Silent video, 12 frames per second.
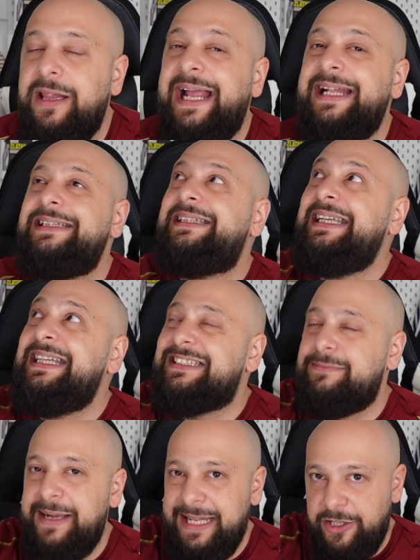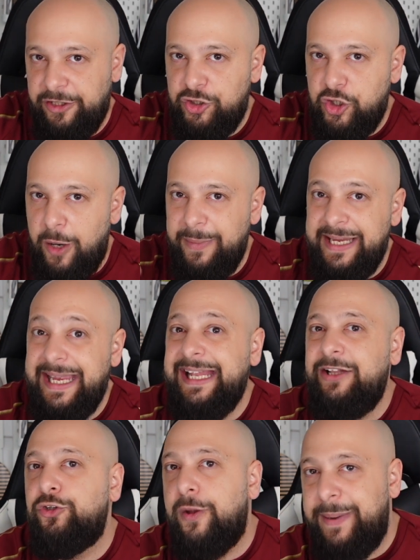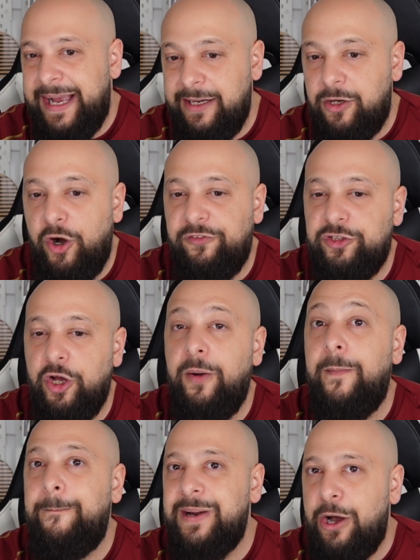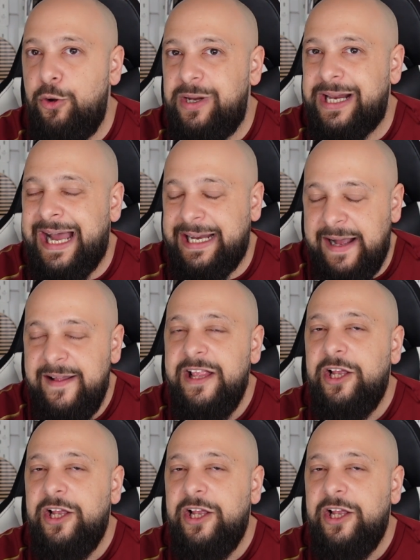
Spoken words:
and these millions coming into the bank of the Blaugrana